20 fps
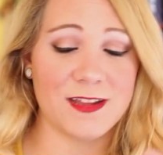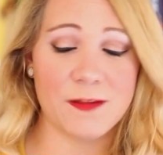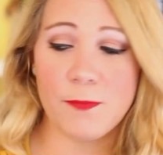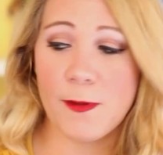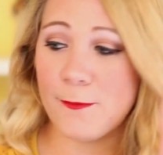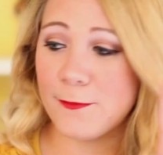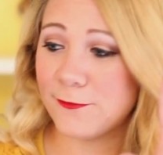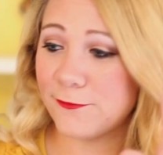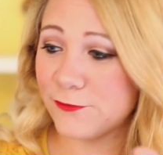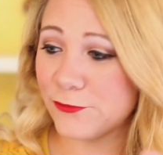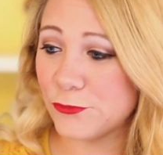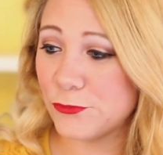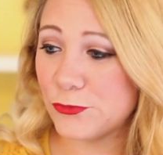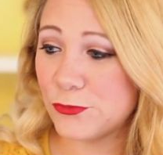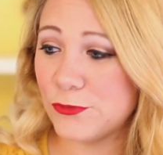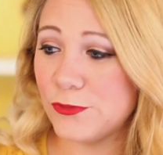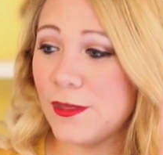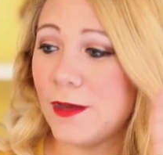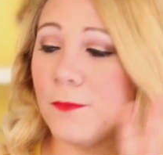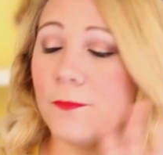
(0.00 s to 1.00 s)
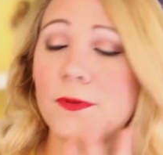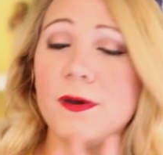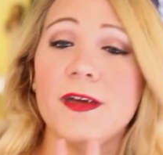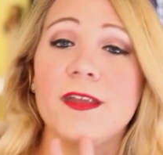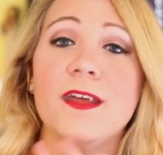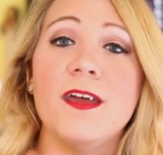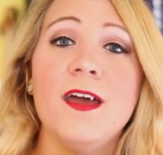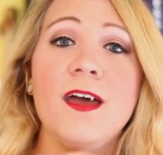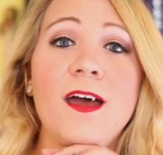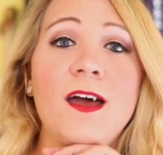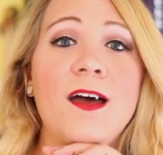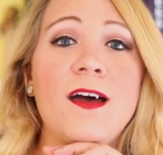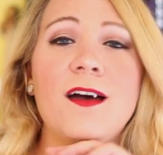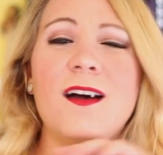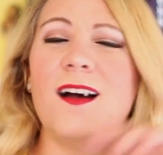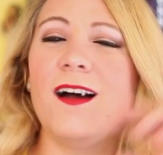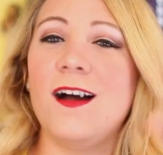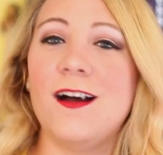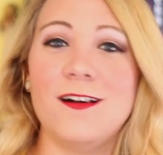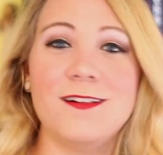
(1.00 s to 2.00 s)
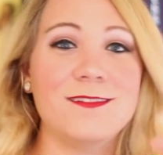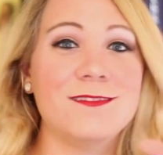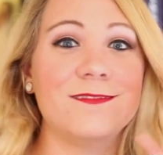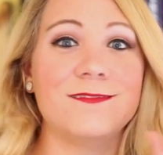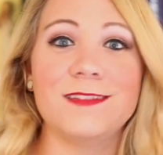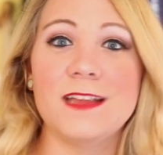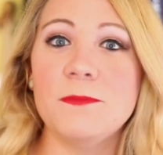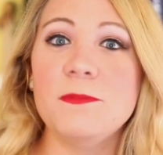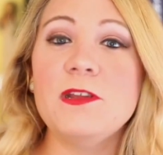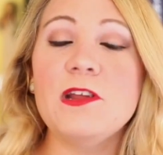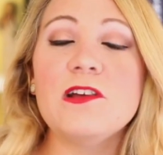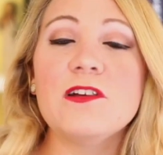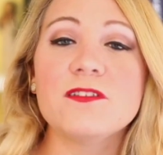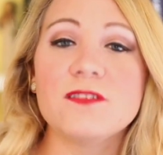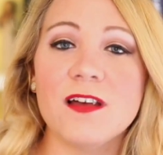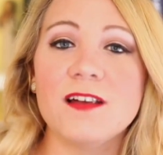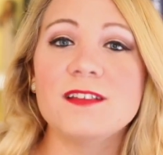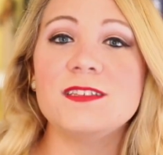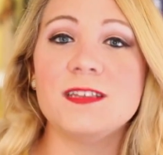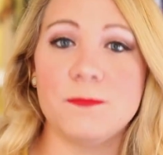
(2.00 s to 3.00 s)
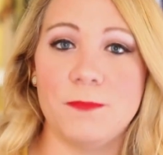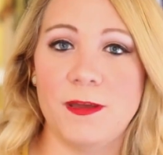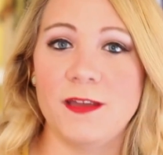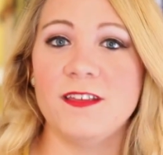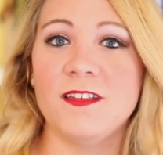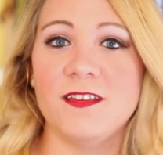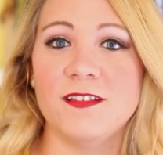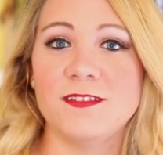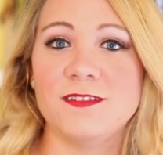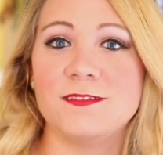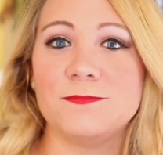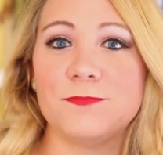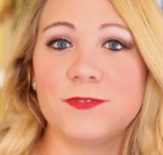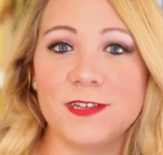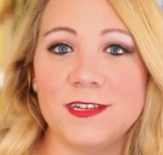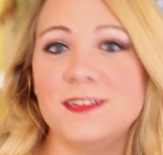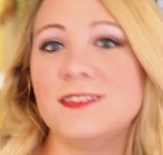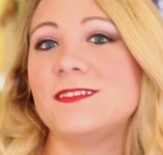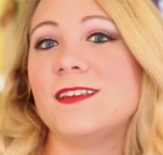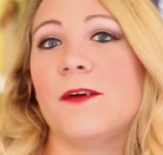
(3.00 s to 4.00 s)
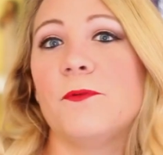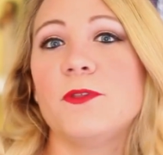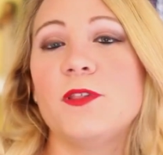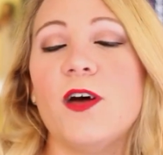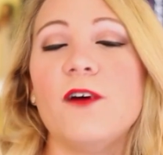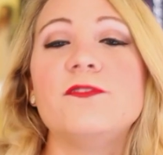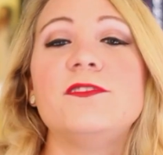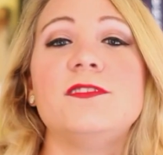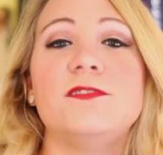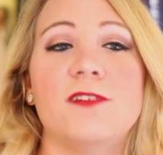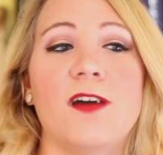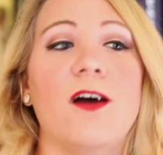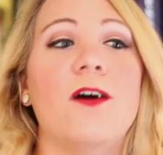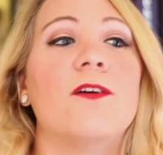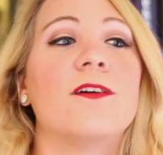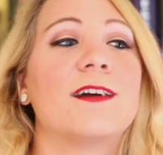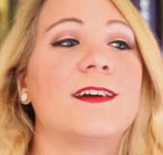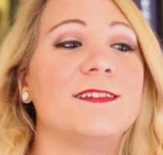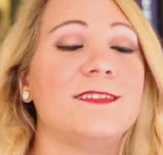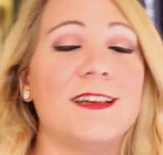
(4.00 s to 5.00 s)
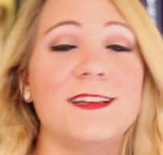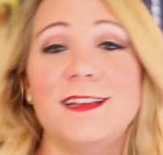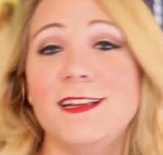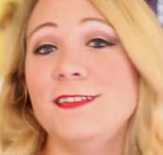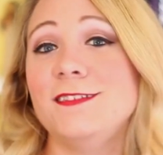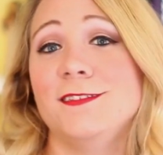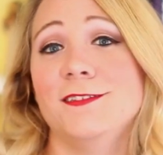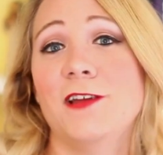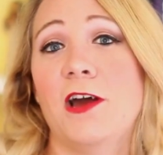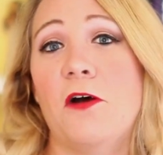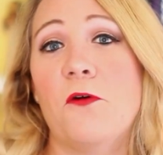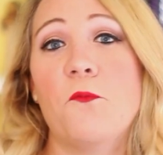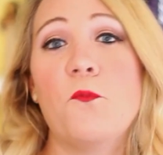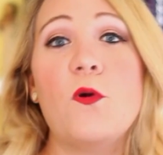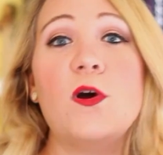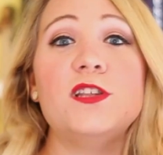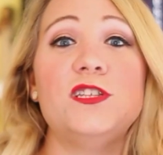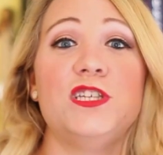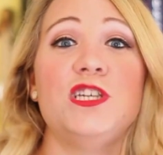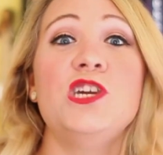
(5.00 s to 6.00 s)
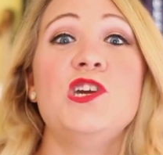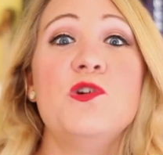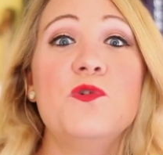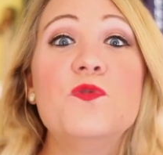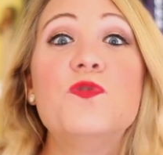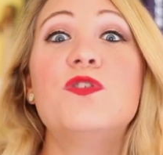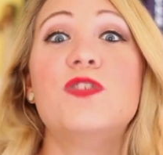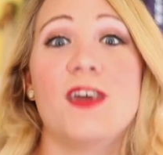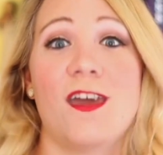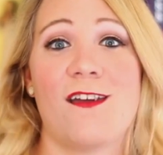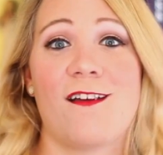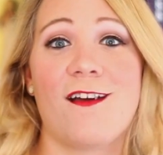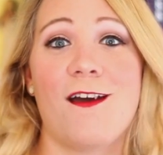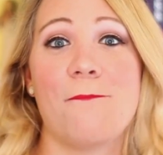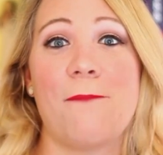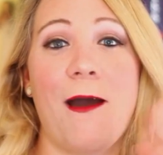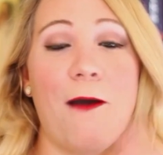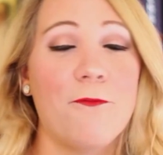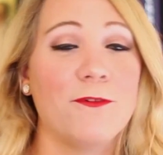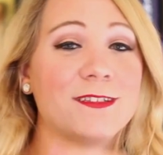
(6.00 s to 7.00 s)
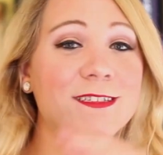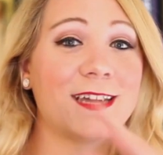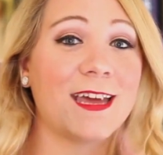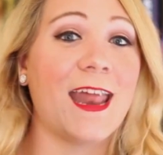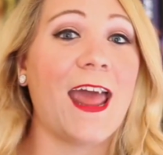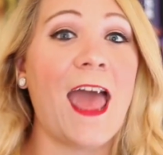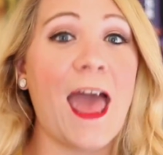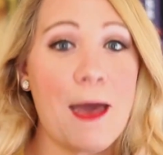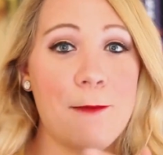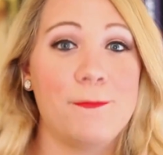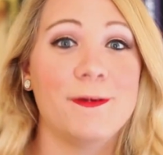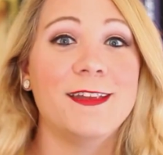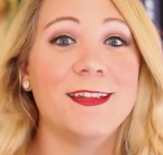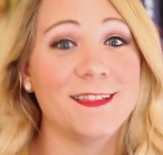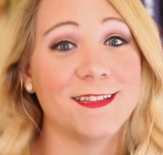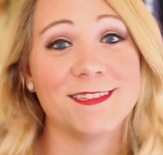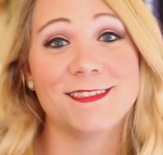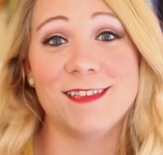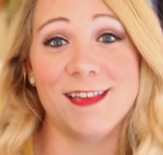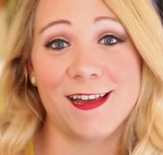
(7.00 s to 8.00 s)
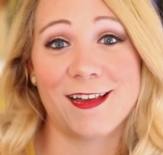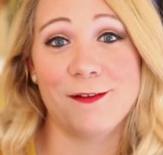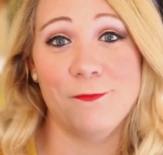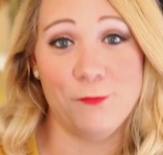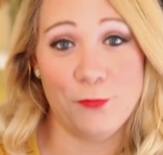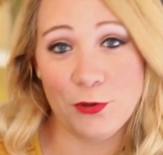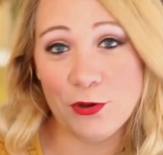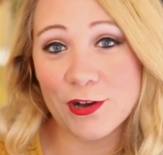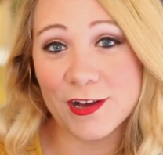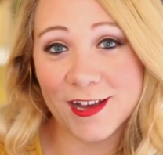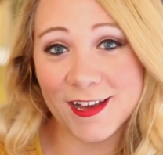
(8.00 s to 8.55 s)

I probably flew through them, but let me know your thoughts and opinions, please. I would love to know, because I need to know. What do you think about what's going to happen in the second book?